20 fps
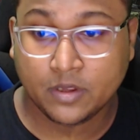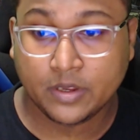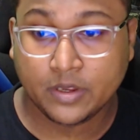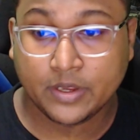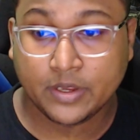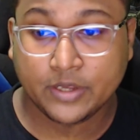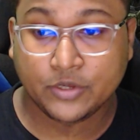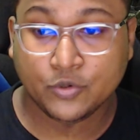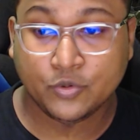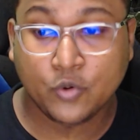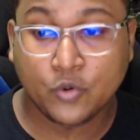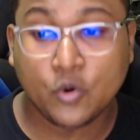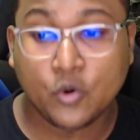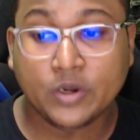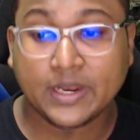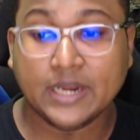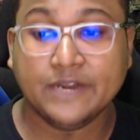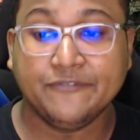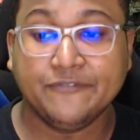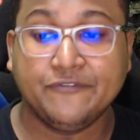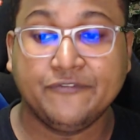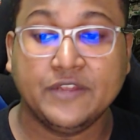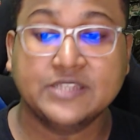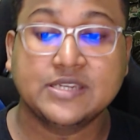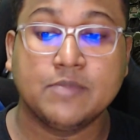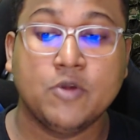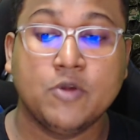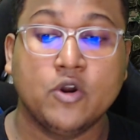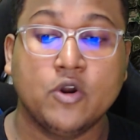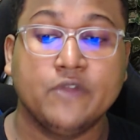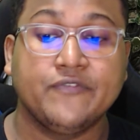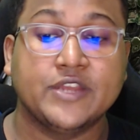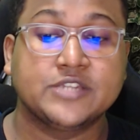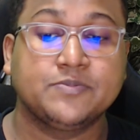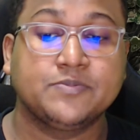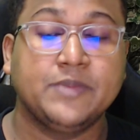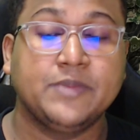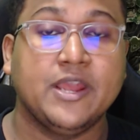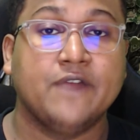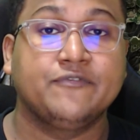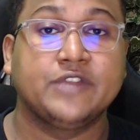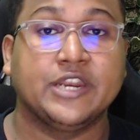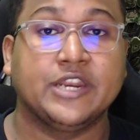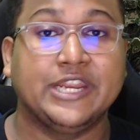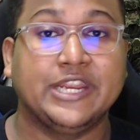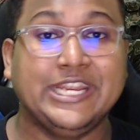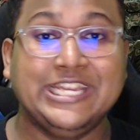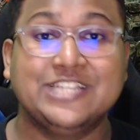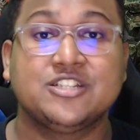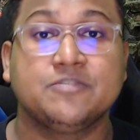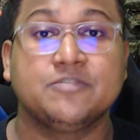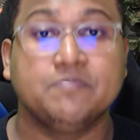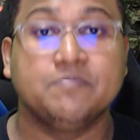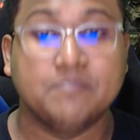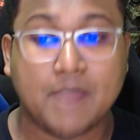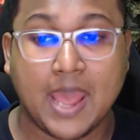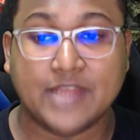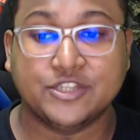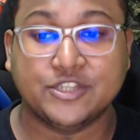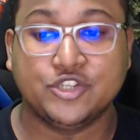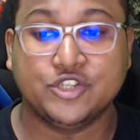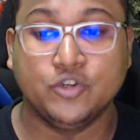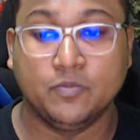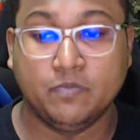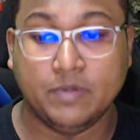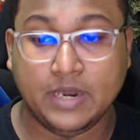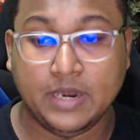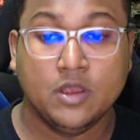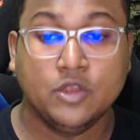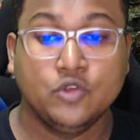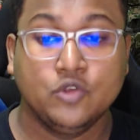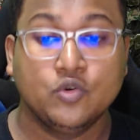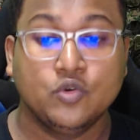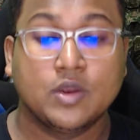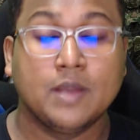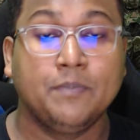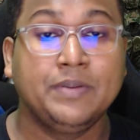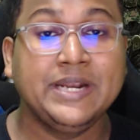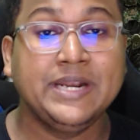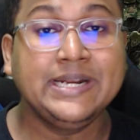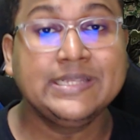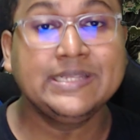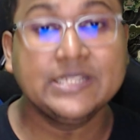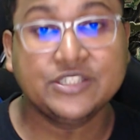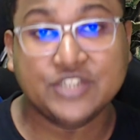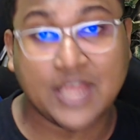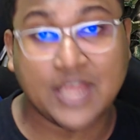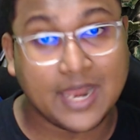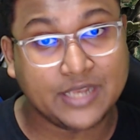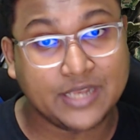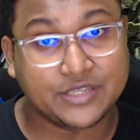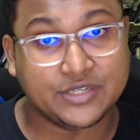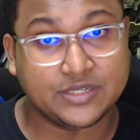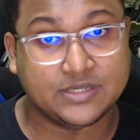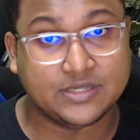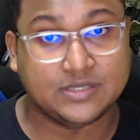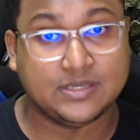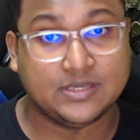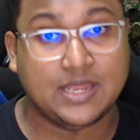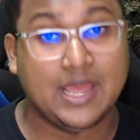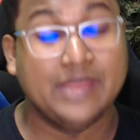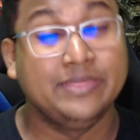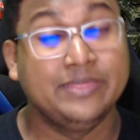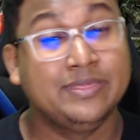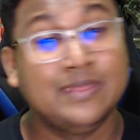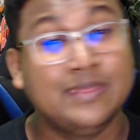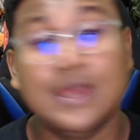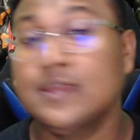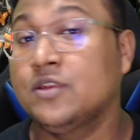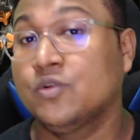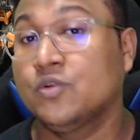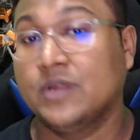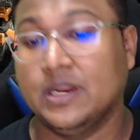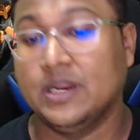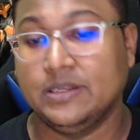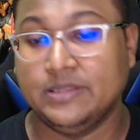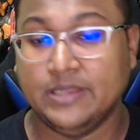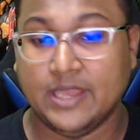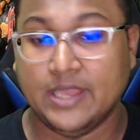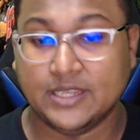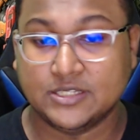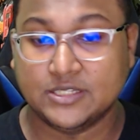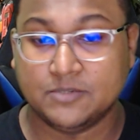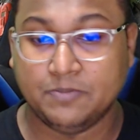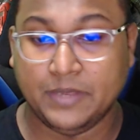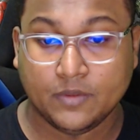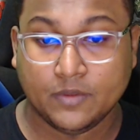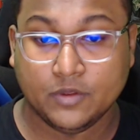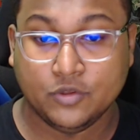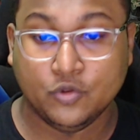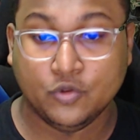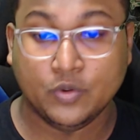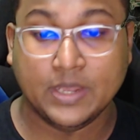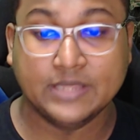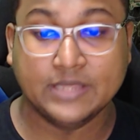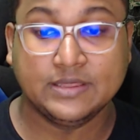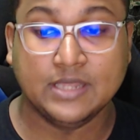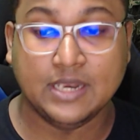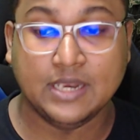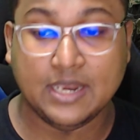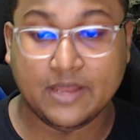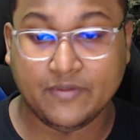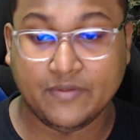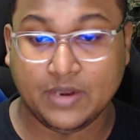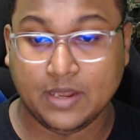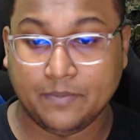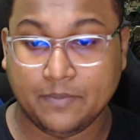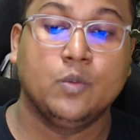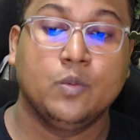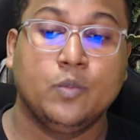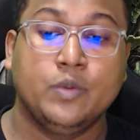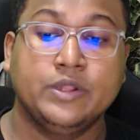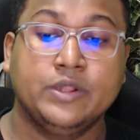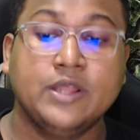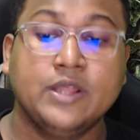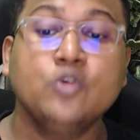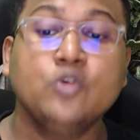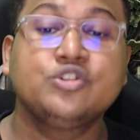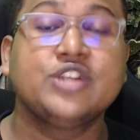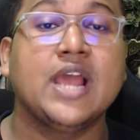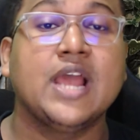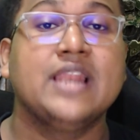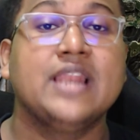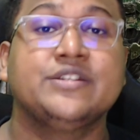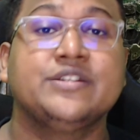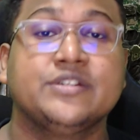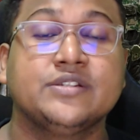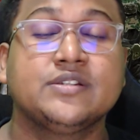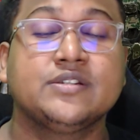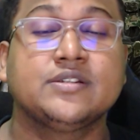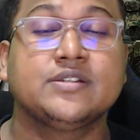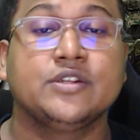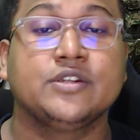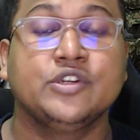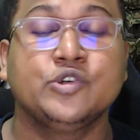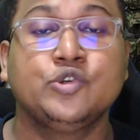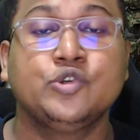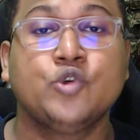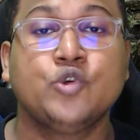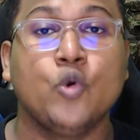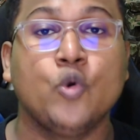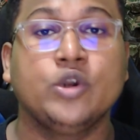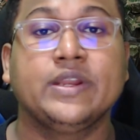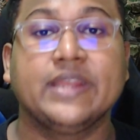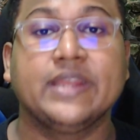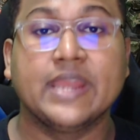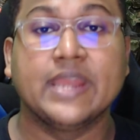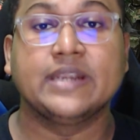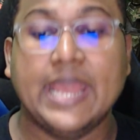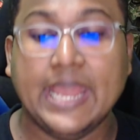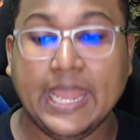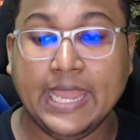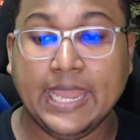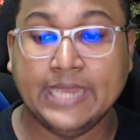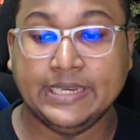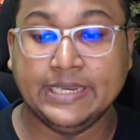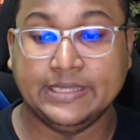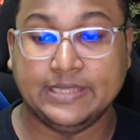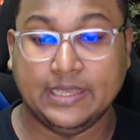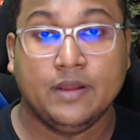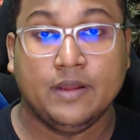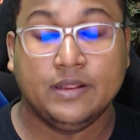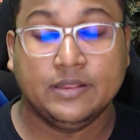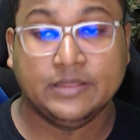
you don't get a fixed amount of XP after each match you play. You complete the challenges and then you get the XP. You get the level up. Without challenges, you don't get anything.